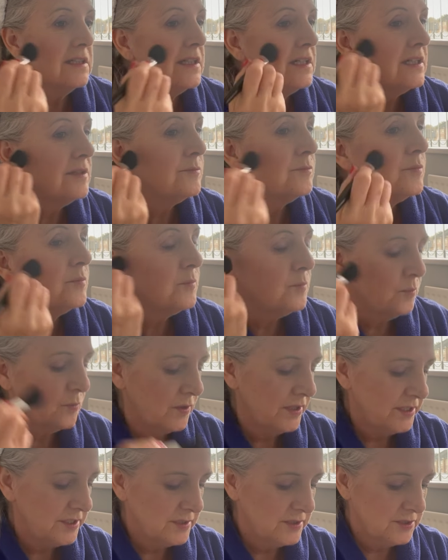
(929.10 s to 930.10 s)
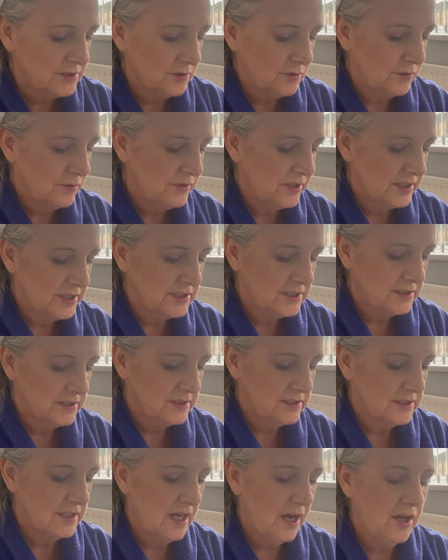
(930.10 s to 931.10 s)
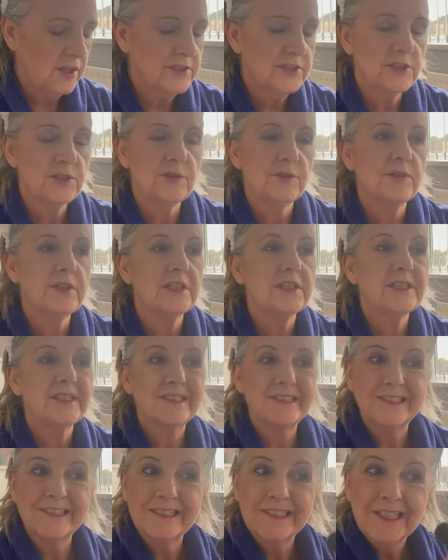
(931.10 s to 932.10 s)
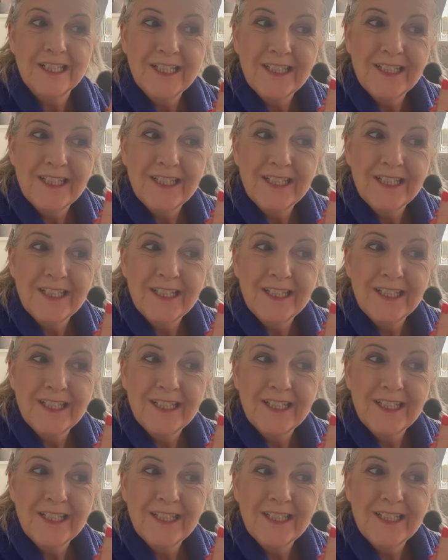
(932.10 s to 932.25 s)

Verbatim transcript: and we saw this, I saw this on